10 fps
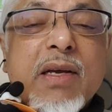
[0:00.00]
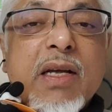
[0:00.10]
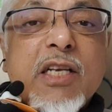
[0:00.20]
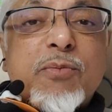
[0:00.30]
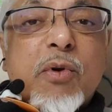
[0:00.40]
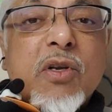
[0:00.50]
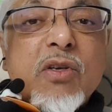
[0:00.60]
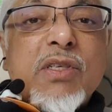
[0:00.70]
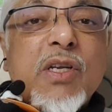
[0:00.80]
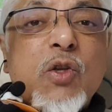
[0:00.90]
It is
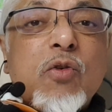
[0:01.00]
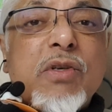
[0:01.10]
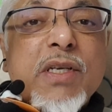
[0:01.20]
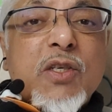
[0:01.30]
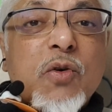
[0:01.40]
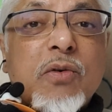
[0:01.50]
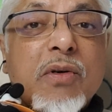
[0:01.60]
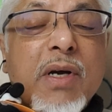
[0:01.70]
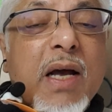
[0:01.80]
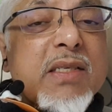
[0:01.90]
producing new tissue.
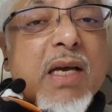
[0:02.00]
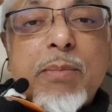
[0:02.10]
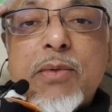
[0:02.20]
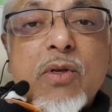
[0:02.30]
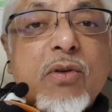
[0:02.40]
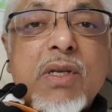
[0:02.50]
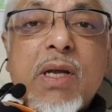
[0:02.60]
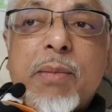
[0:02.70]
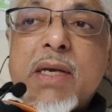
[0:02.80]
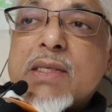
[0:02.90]
That's absolutely
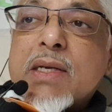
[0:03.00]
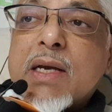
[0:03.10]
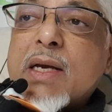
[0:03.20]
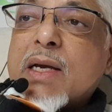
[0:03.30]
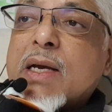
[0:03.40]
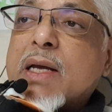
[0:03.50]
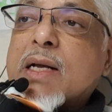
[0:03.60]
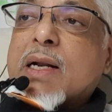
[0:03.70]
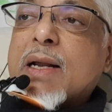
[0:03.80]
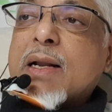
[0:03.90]
amazing in a
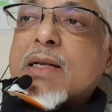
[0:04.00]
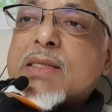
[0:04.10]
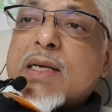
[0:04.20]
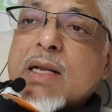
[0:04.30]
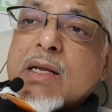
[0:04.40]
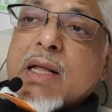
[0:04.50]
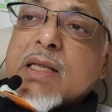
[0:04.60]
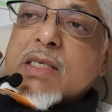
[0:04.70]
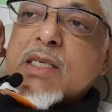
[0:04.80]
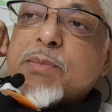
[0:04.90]
clinical setting, and
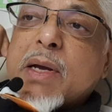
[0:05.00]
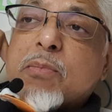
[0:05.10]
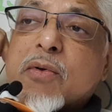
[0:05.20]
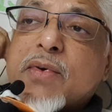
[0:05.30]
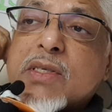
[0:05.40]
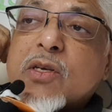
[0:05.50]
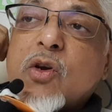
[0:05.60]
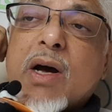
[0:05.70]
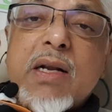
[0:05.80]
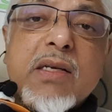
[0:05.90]
this is by Professor
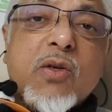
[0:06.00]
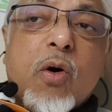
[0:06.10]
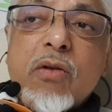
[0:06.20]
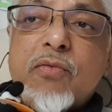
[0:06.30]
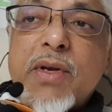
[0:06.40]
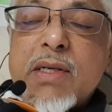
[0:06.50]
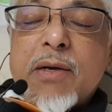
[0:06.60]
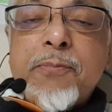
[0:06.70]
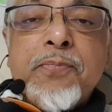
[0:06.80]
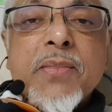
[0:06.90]
Johannes Hohlfeld
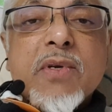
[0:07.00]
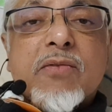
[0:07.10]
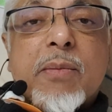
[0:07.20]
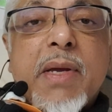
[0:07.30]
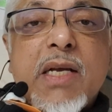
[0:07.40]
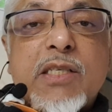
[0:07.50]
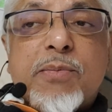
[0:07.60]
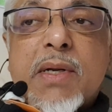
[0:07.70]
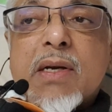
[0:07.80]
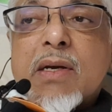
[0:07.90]
from
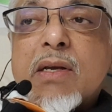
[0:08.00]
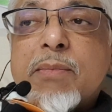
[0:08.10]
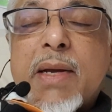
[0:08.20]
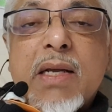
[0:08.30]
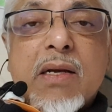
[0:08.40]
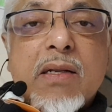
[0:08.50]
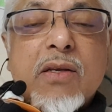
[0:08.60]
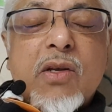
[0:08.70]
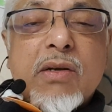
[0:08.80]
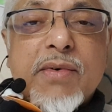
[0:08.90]
Innsbruck Medical
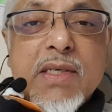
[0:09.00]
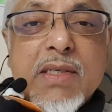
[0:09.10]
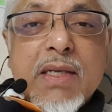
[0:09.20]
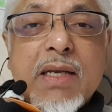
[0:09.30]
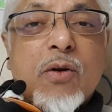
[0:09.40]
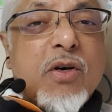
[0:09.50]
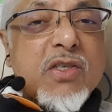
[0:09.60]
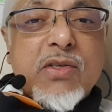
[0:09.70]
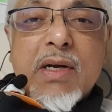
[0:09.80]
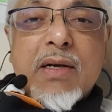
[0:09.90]
University in
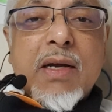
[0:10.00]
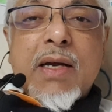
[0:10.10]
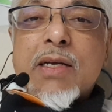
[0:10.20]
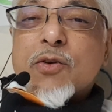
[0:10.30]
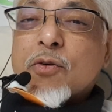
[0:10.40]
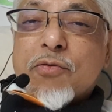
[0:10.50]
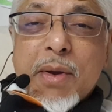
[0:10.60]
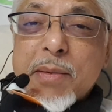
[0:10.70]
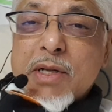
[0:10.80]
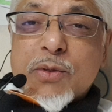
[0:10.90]
Austria. So
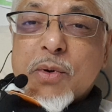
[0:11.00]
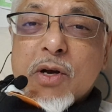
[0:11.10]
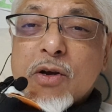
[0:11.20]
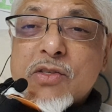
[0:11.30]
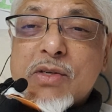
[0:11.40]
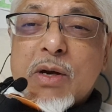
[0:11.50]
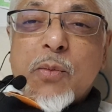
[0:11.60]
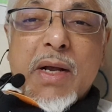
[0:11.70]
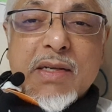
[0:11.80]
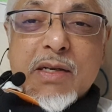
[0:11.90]
fabulous work, Austria.
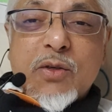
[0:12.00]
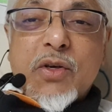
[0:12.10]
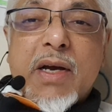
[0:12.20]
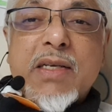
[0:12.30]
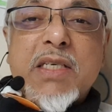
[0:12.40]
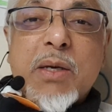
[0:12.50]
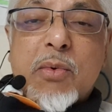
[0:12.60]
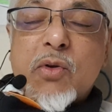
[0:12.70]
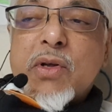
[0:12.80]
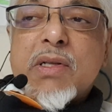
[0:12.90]
Well done to you guys. Keep
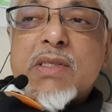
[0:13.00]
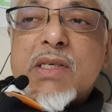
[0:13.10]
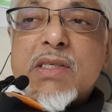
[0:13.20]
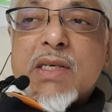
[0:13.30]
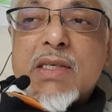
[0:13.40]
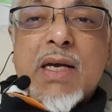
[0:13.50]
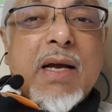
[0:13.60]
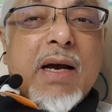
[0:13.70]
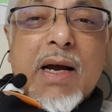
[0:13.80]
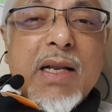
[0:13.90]
on doing this research.
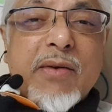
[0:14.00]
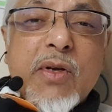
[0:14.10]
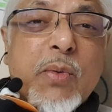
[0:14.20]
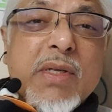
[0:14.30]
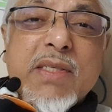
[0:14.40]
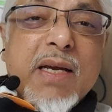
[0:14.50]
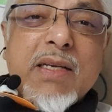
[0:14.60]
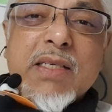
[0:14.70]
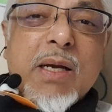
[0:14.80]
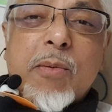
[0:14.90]
I love it when
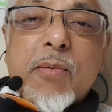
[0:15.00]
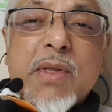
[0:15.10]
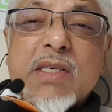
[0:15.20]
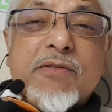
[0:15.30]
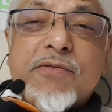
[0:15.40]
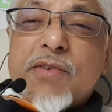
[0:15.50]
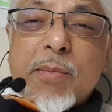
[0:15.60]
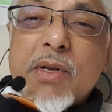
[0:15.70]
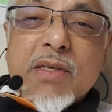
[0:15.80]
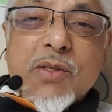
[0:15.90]
scientists come up with these
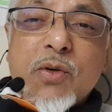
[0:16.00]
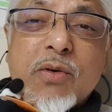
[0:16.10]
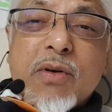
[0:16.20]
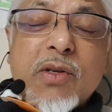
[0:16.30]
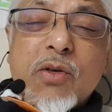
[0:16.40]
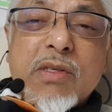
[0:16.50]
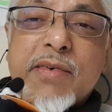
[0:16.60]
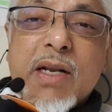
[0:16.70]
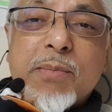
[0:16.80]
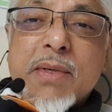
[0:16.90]
fabulous new
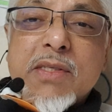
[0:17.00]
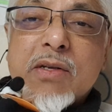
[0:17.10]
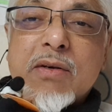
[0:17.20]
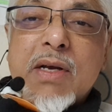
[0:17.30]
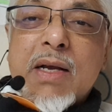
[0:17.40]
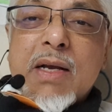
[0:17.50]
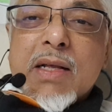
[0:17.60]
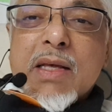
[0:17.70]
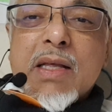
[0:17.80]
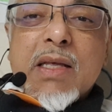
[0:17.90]
developments.
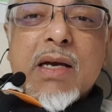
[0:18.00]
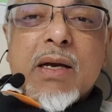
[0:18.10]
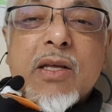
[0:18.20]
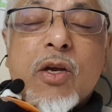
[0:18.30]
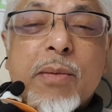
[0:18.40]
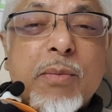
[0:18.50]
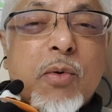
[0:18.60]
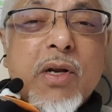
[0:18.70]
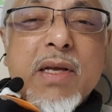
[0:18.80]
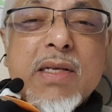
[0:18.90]
The human
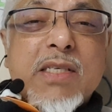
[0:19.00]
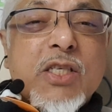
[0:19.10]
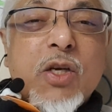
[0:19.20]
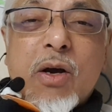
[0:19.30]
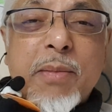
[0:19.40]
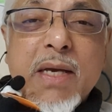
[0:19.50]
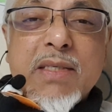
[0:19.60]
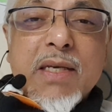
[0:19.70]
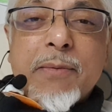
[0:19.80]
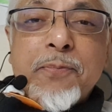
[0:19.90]
body, it's so
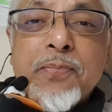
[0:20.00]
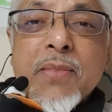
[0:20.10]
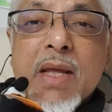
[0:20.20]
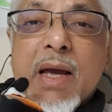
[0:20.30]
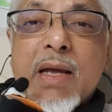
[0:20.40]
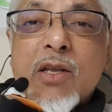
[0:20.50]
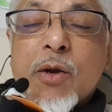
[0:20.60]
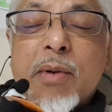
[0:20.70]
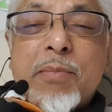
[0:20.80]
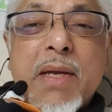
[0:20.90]
amazing. And
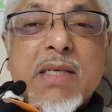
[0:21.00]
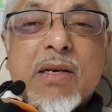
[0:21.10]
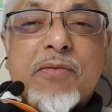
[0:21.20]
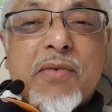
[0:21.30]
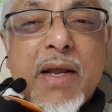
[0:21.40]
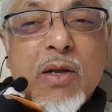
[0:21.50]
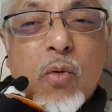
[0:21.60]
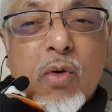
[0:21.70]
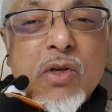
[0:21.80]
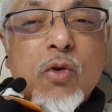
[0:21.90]
human beings are finding
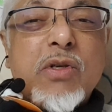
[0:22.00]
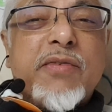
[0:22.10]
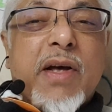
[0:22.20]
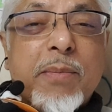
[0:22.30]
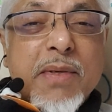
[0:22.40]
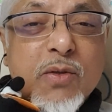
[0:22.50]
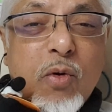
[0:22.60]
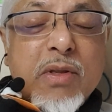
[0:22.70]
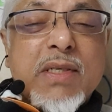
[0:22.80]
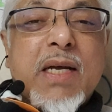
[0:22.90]
new developments
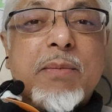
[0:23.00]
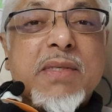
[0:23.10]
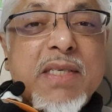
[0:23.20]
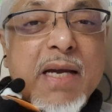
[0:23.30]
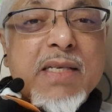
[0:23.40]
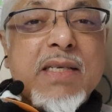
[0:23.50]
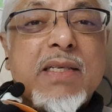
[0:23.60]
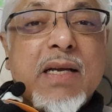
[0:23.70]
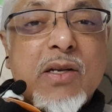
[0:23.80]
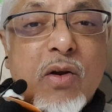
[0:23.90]
all the time. Science and
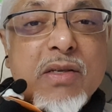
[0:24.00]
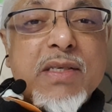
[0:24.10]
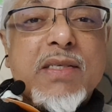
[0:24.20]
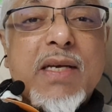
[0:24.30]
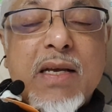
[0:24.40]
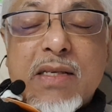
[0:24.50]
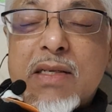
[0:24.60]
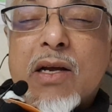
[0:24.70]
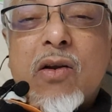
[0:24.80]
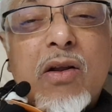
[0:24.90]
technology.
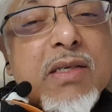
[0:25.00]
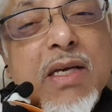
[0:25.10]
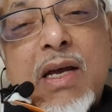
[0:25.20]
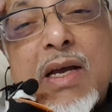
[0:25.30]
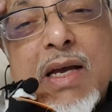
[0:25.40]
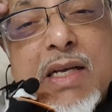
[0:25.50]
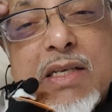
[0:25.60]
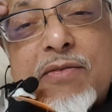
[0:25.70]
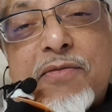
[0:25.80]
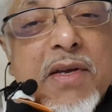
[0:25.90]
It's
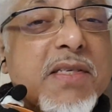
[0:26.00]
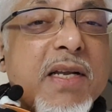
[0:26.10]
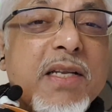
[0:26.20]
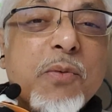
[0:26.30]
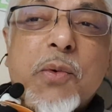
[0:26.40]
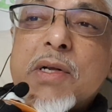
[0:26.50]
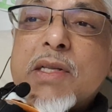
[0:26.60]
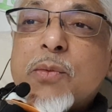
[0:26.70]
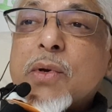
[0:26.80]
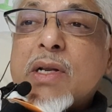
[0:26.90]
a fascinating world
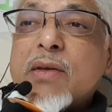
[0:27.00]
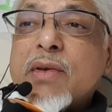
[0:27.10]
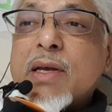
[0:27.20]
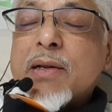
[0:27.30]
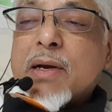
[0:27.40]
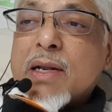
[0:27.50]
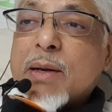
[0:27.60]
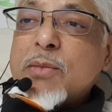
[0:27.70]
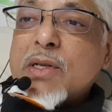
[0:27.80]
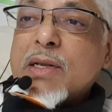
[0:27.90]
that we are living in.
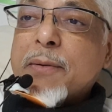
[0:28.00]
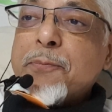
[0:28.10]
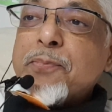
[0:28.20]
Alhamdulillah.